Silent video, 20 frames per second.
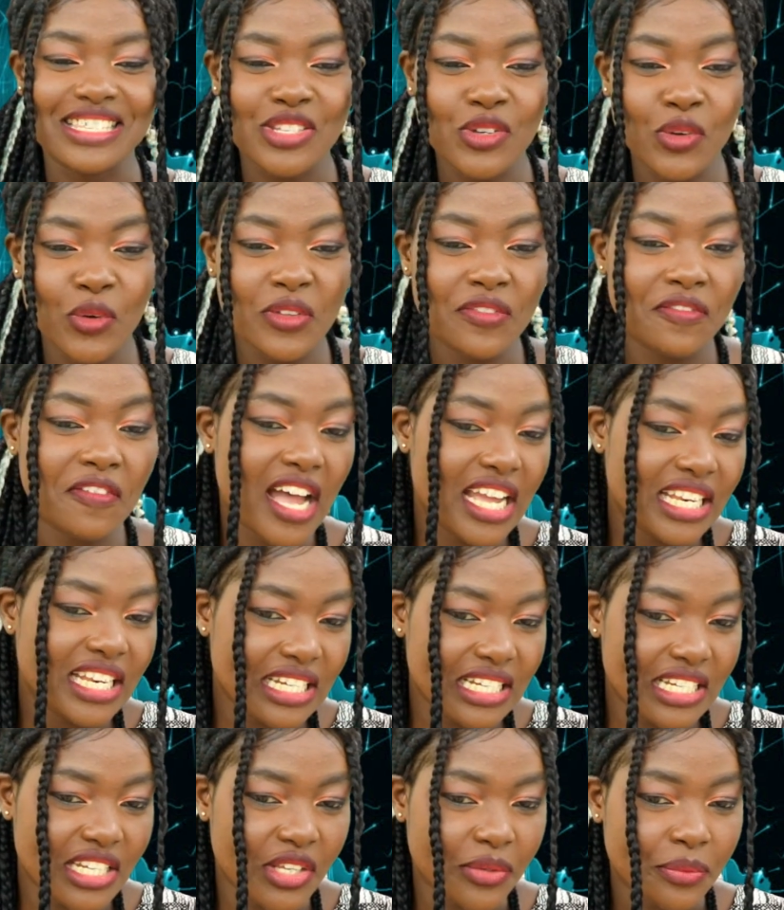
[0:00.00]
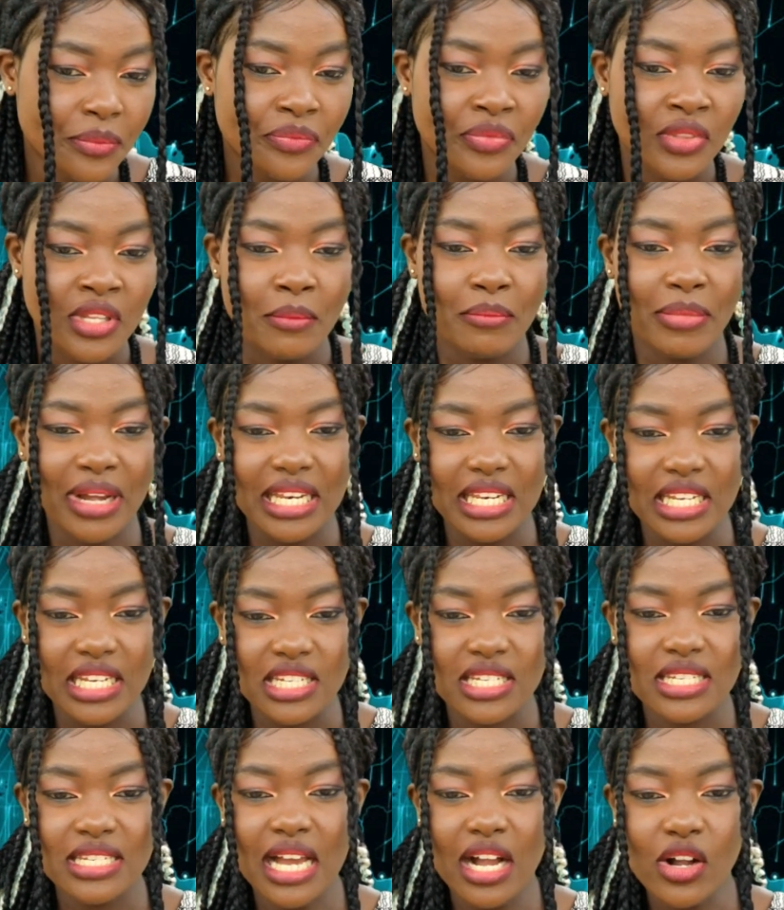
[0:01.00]
So finally,
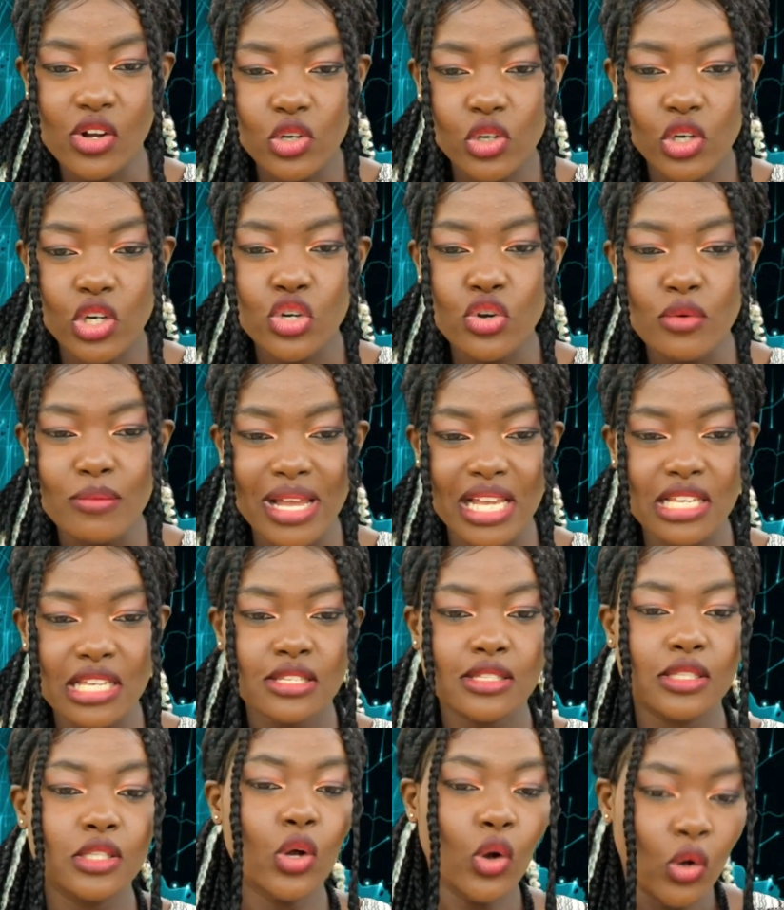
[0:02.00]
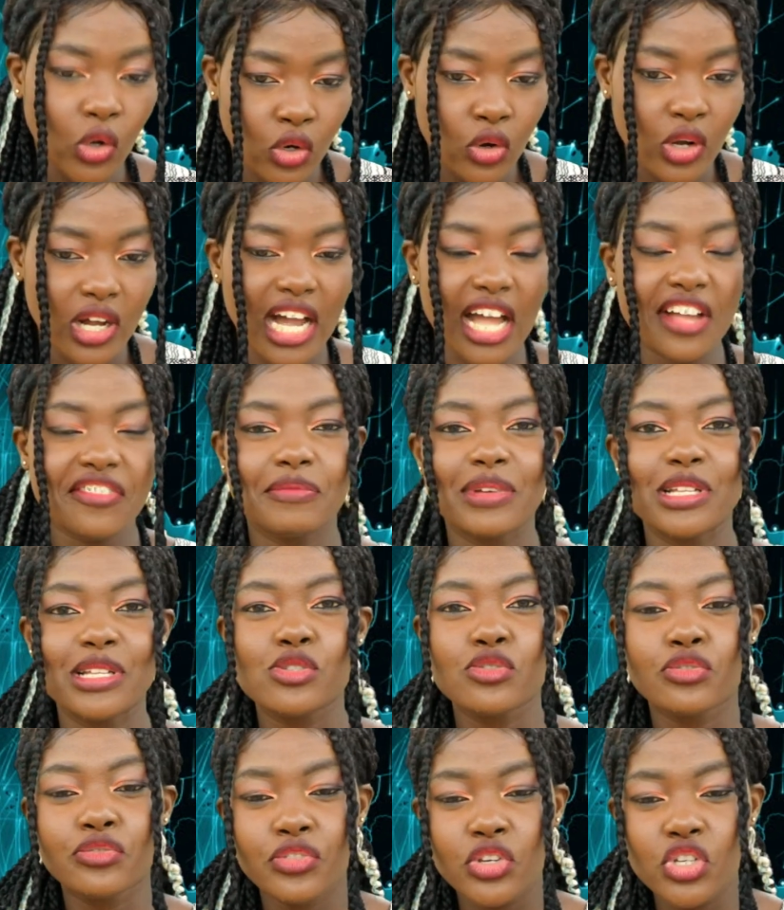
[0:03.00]
Banishango Gomez local
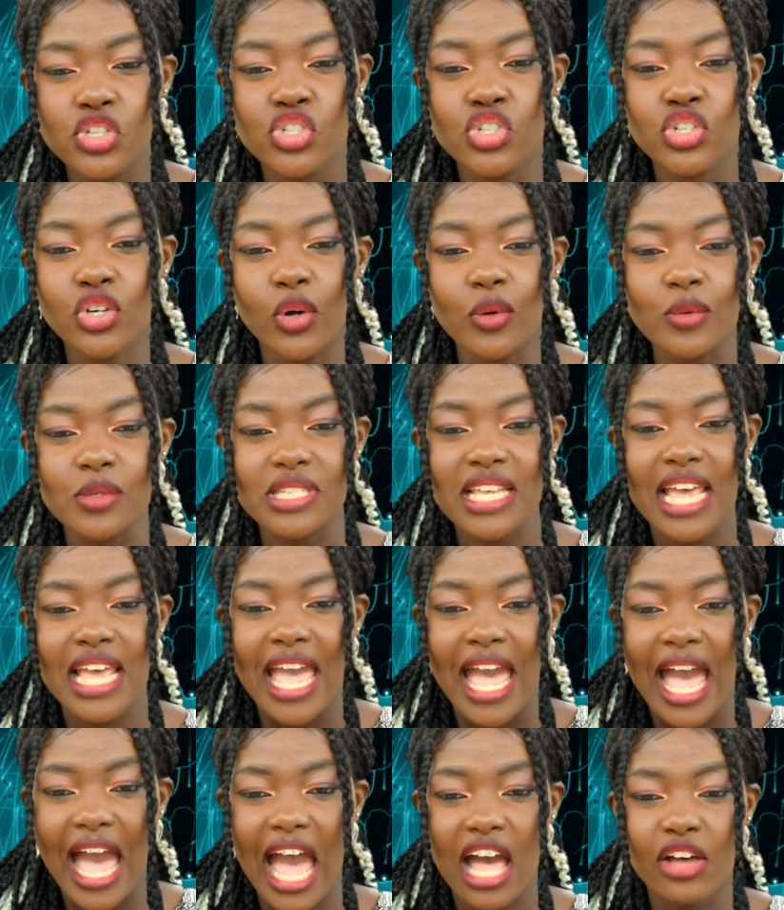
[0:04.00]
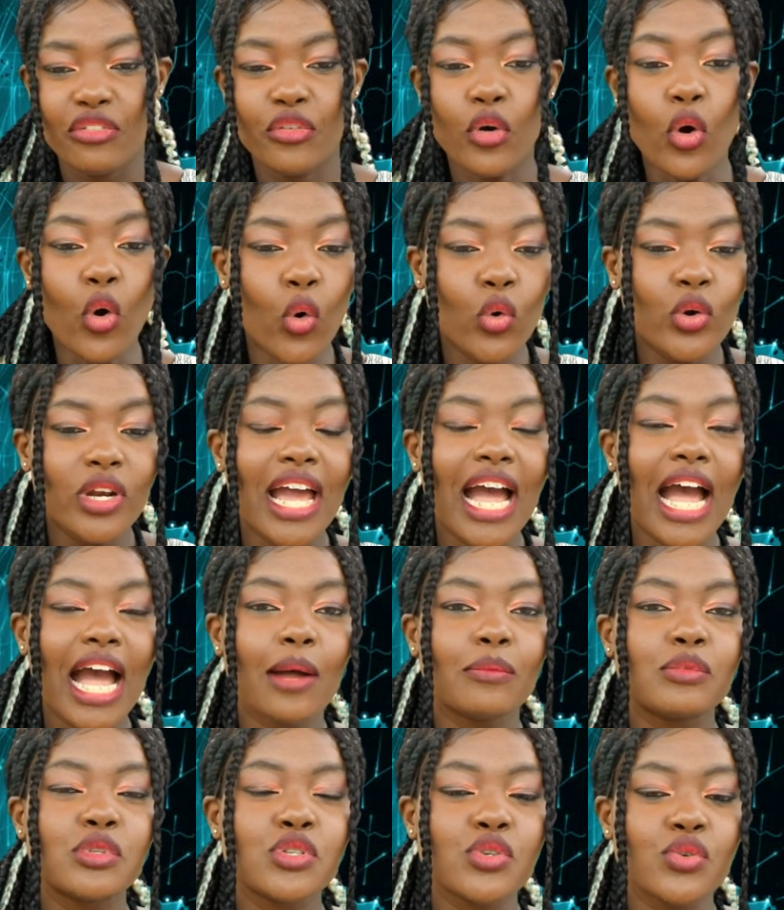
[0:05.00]
government officials have owned
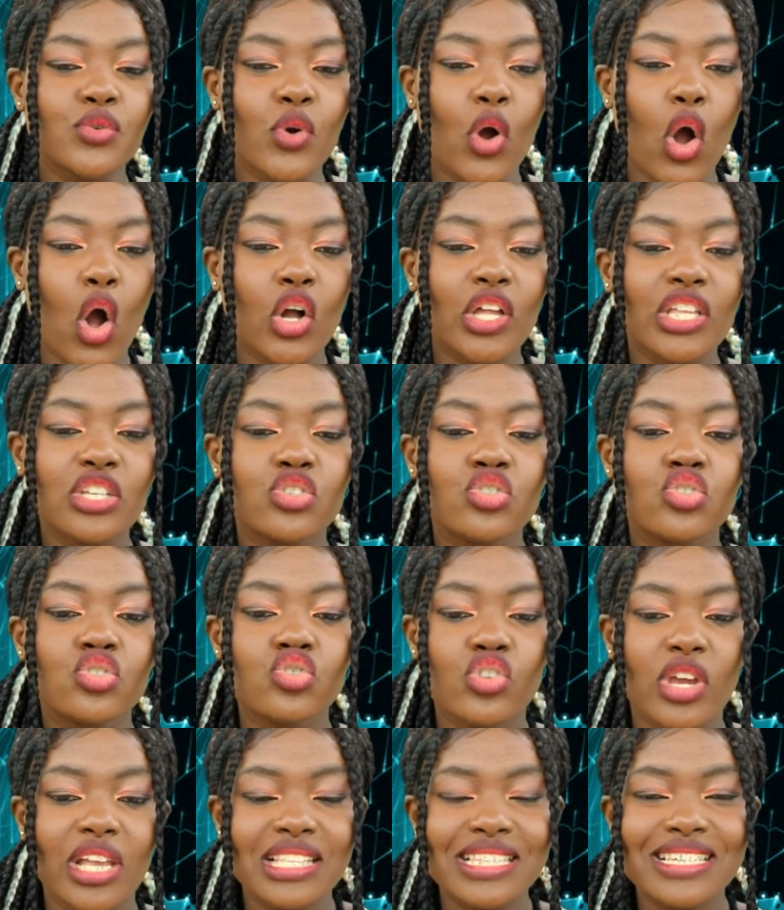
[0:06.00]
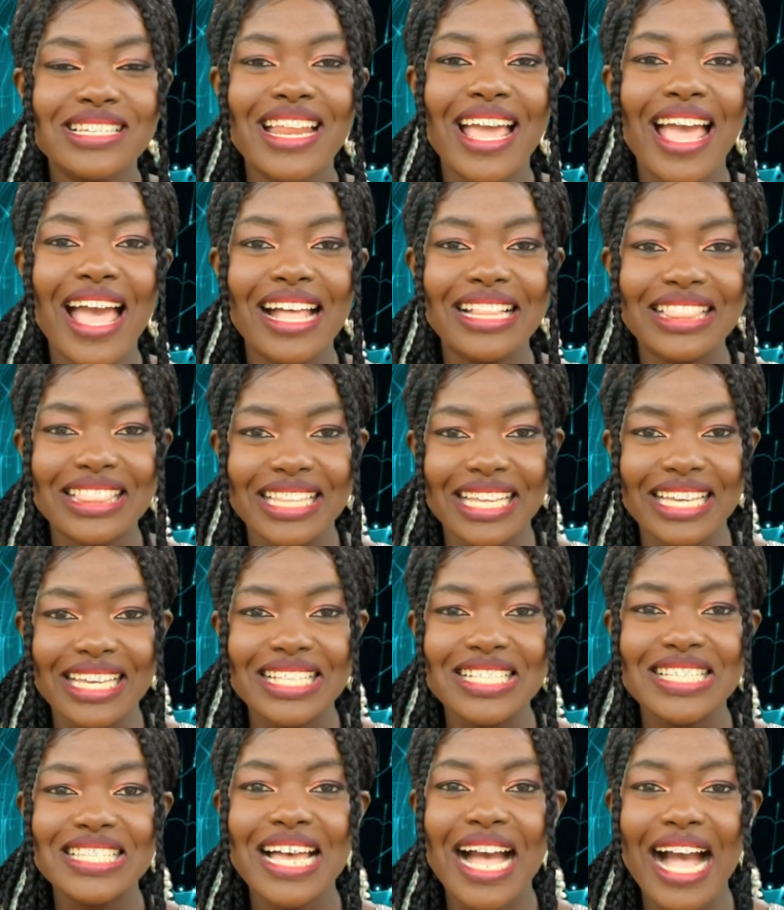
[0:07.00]
up to orchestrating
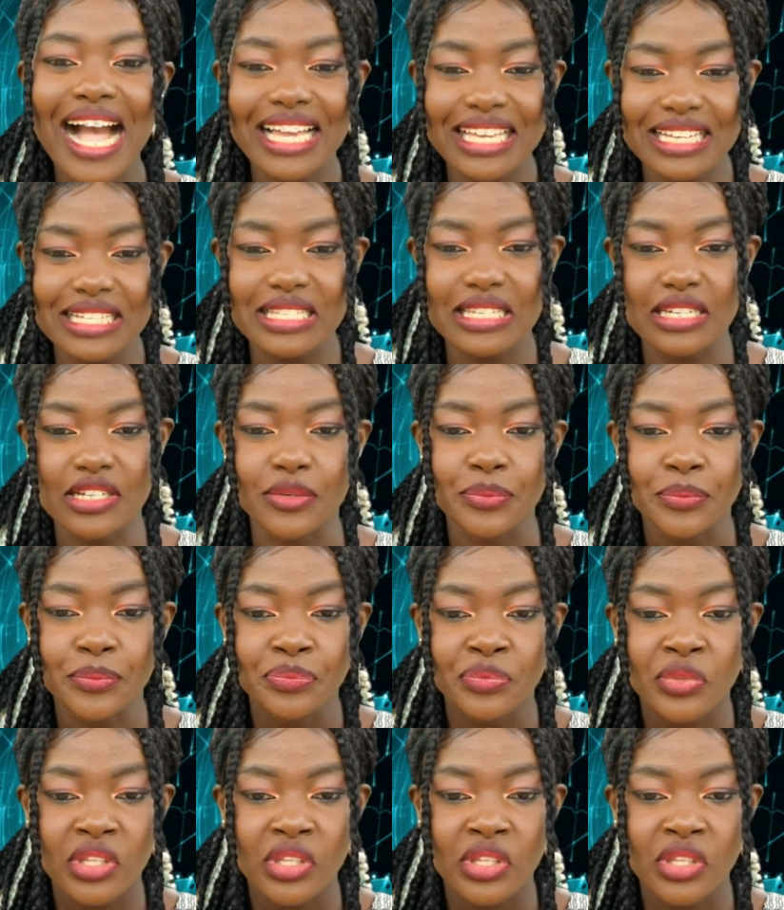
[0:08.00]
ethnic targeted